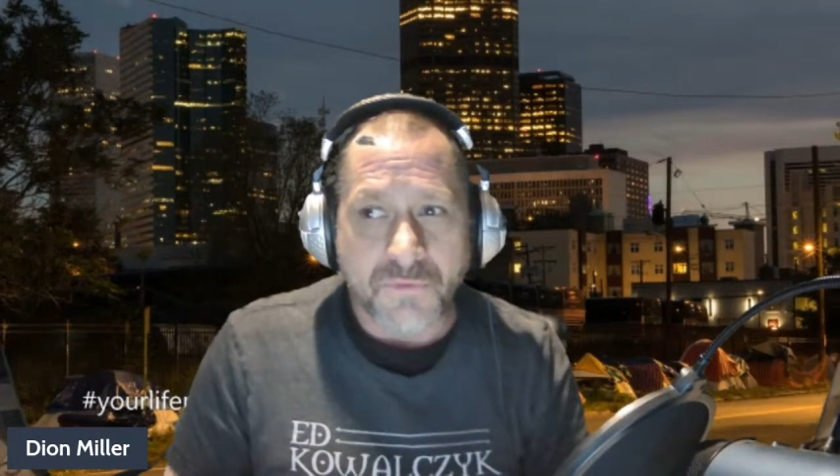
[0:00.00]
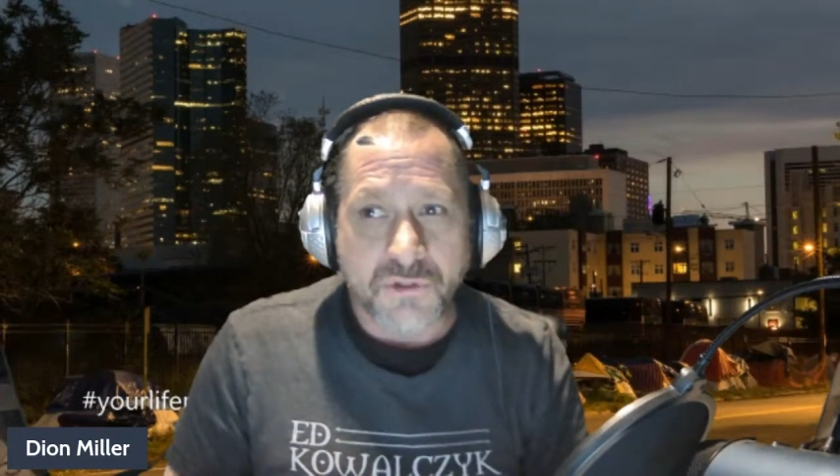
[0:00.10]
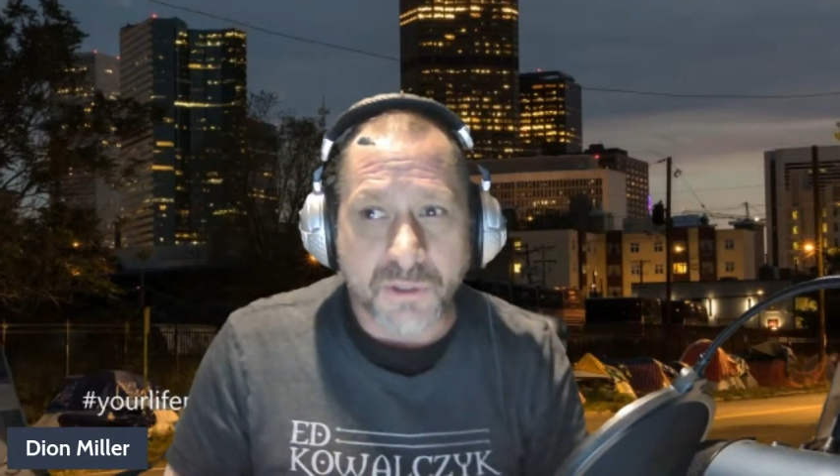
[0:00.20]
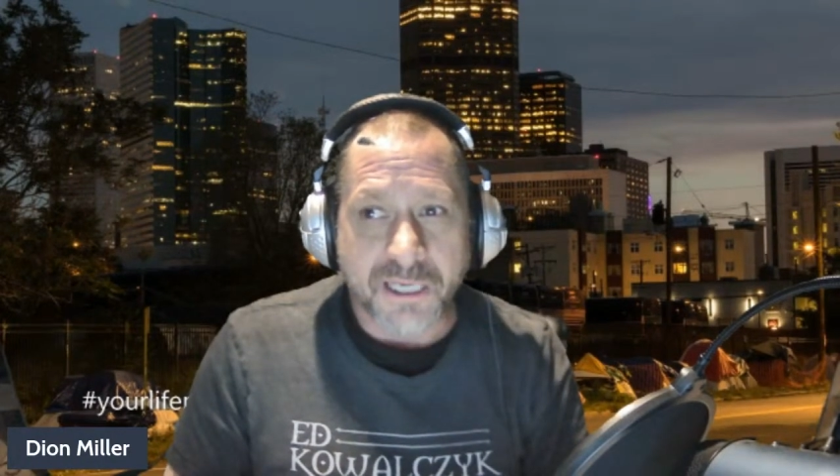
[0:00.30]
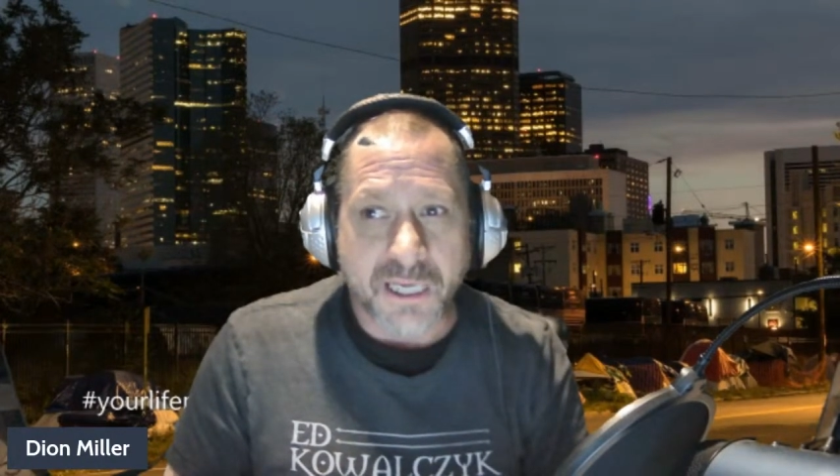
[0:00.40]

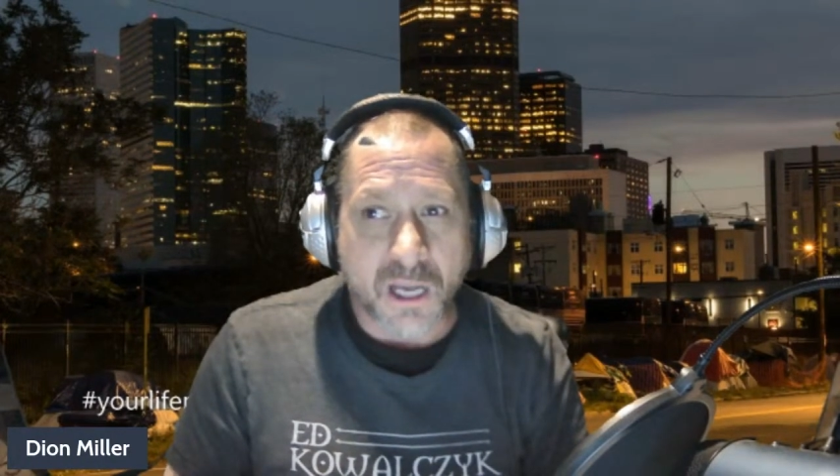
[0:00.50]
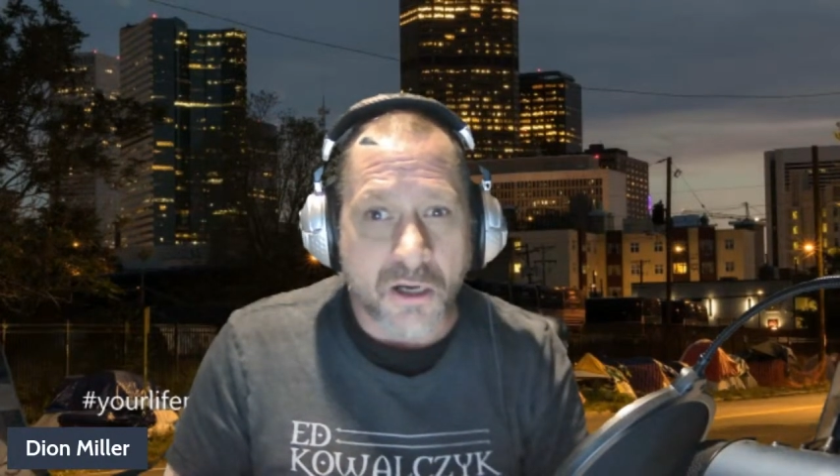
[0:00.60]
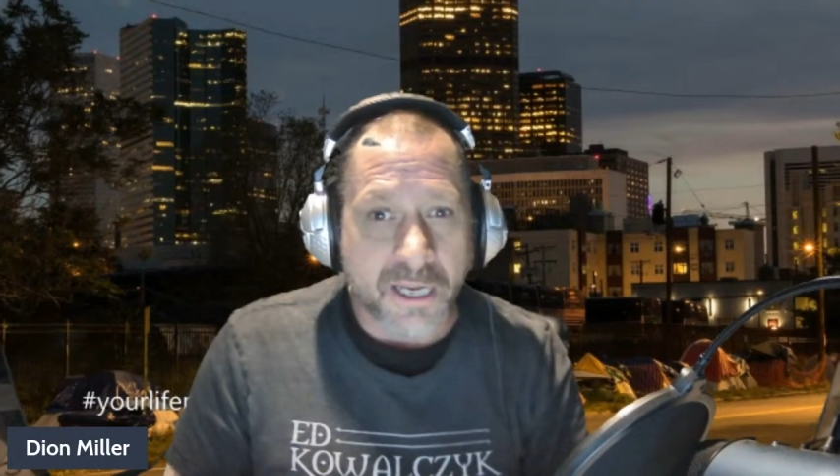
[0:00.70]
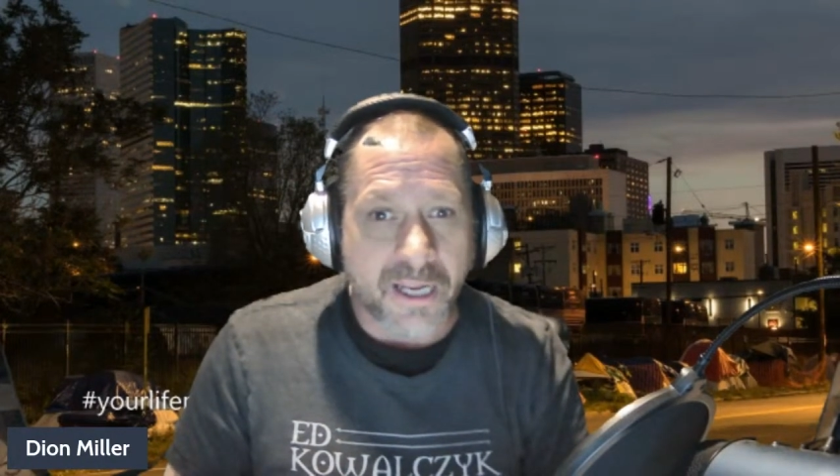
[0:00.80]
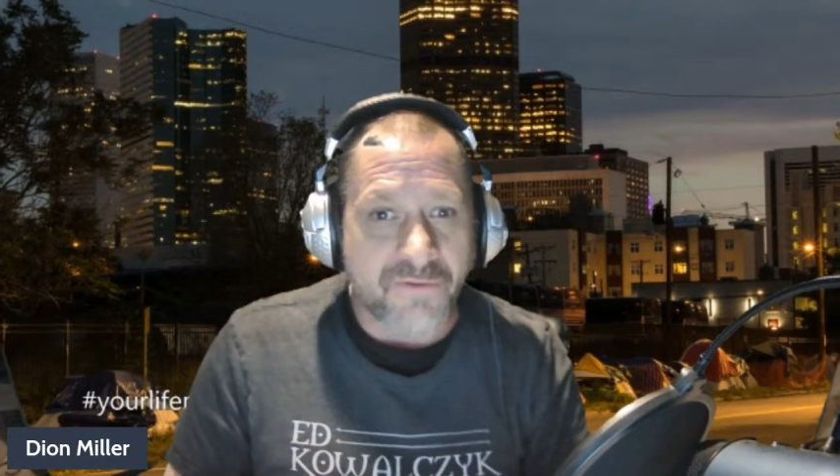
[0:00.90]
drinking
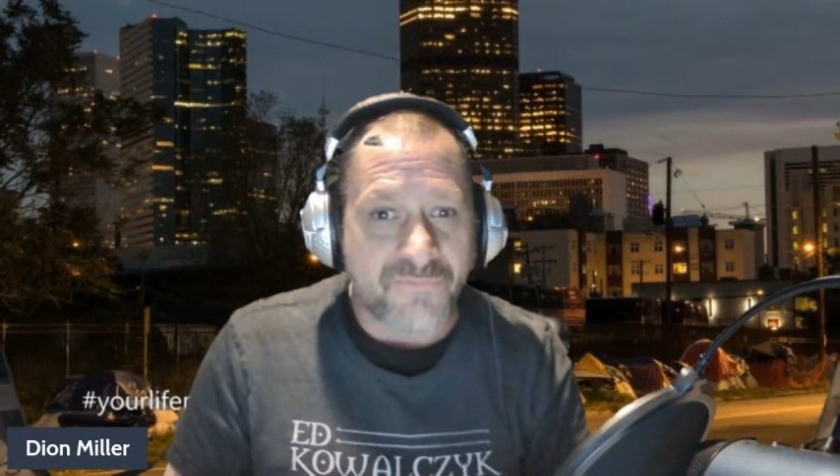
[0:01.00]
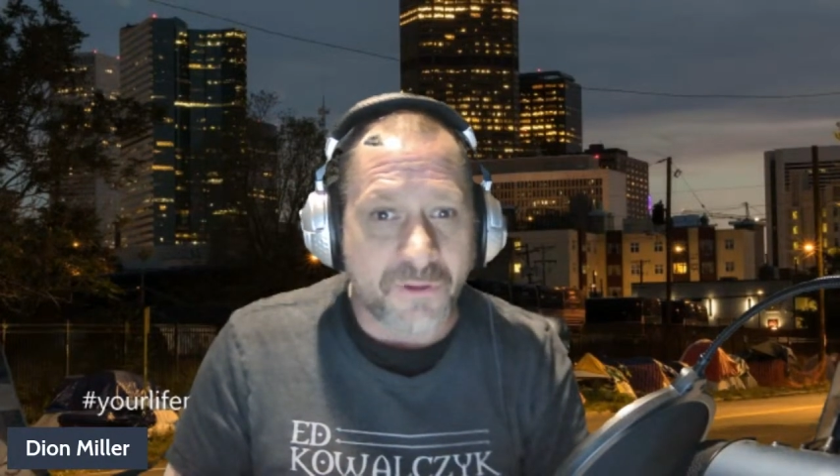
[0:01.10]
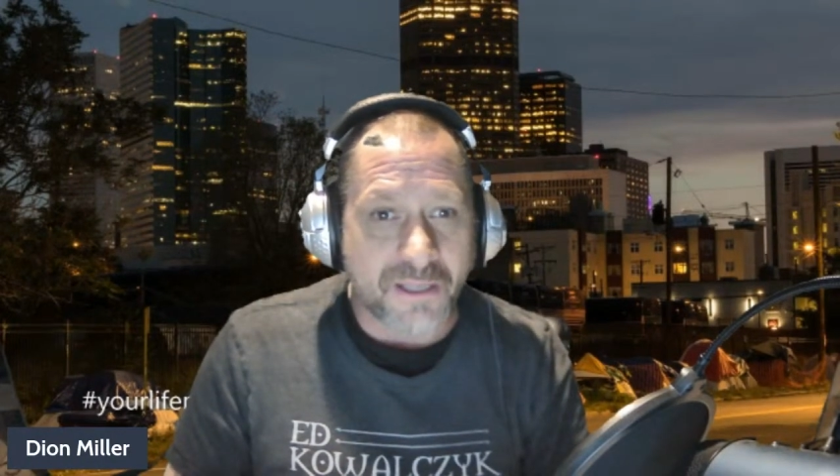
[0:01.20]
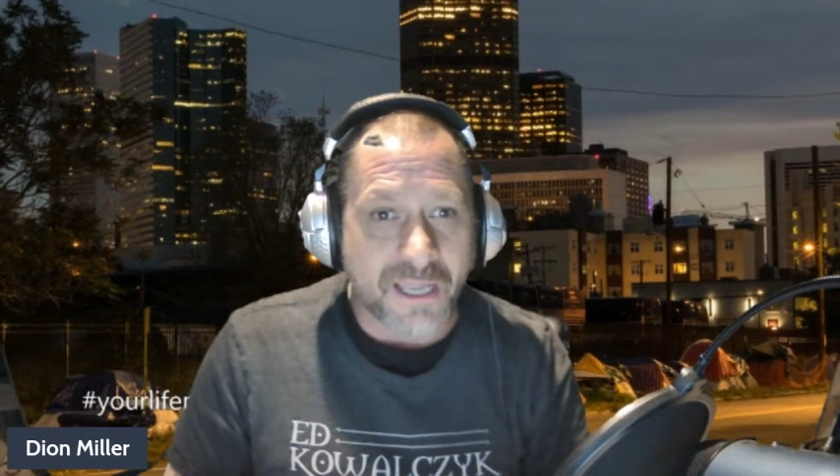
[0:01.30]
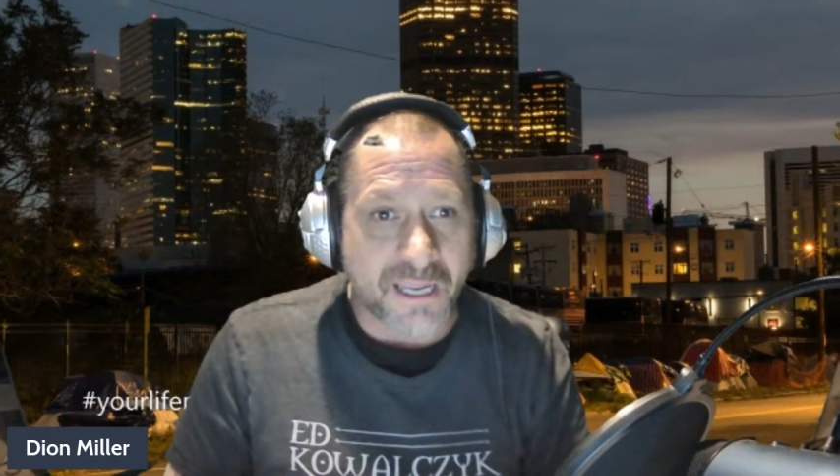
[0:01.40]
on a head
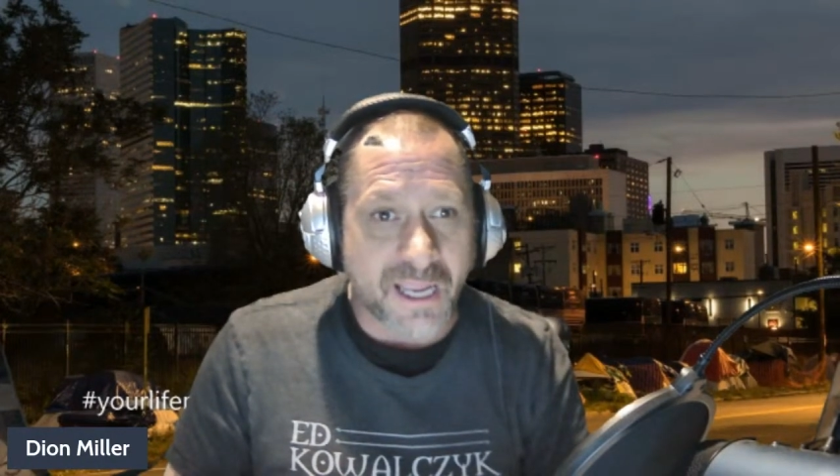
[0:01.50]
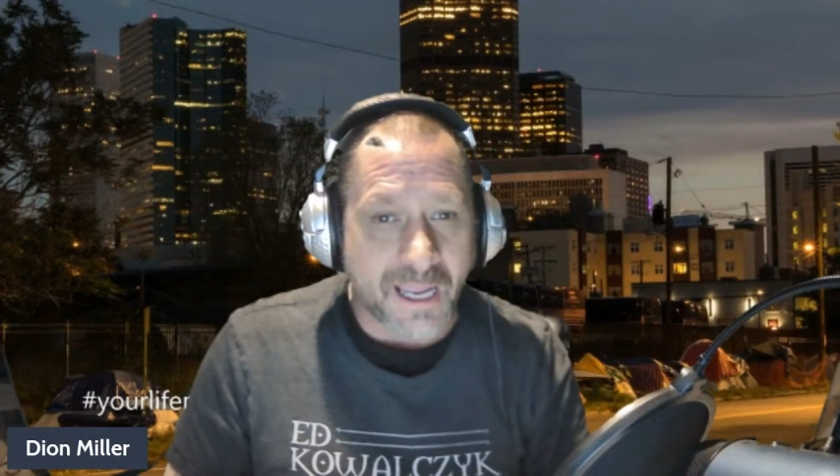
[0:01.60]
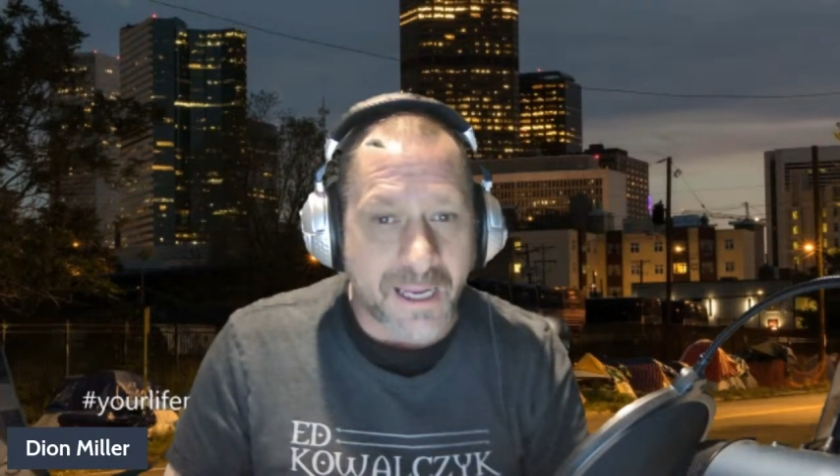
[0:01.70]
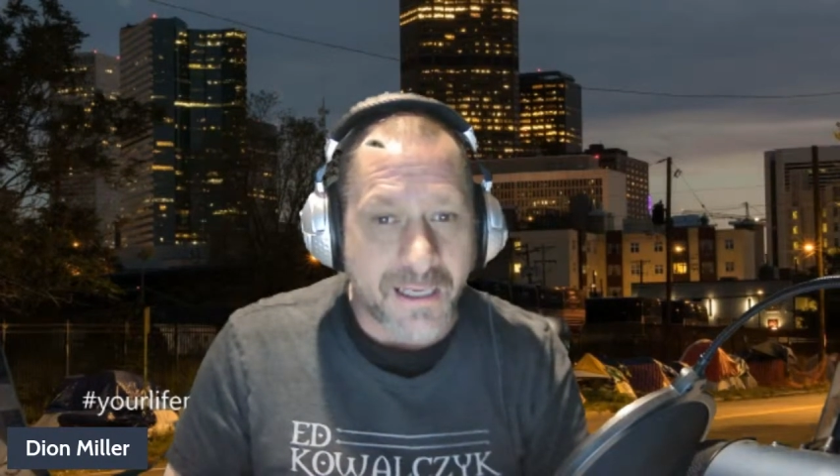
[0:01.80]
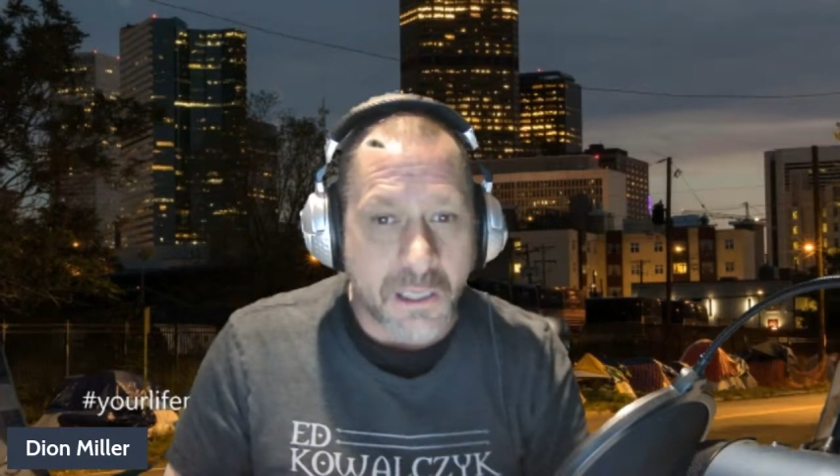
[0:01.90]
full of
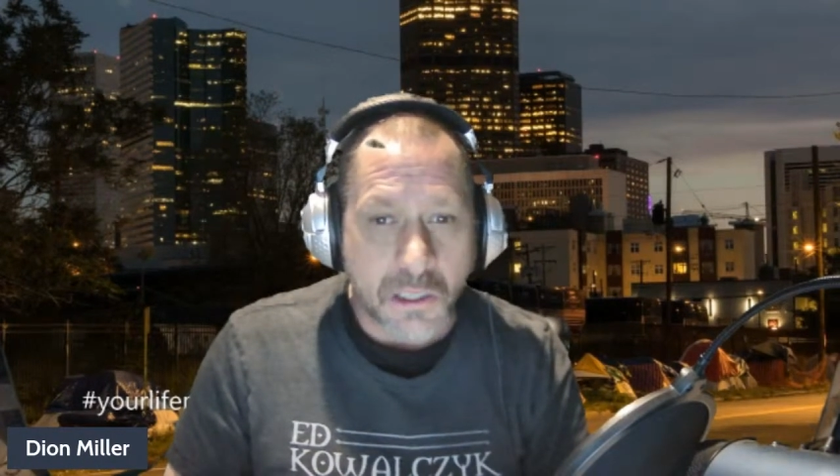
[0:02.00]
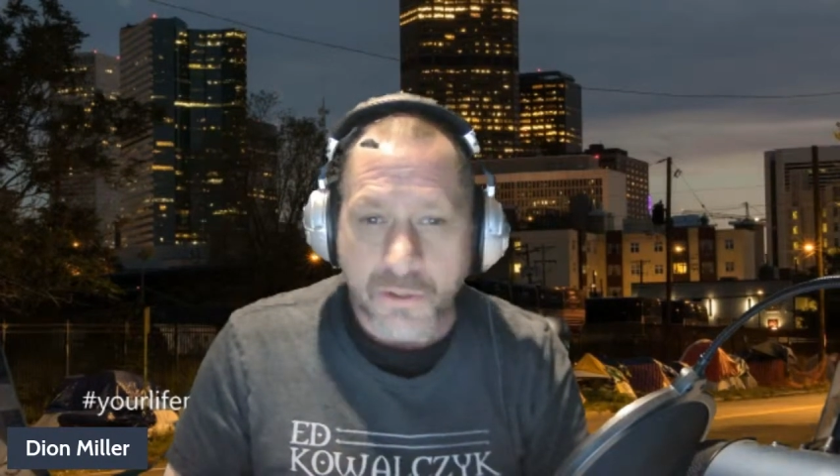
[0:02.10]
AA?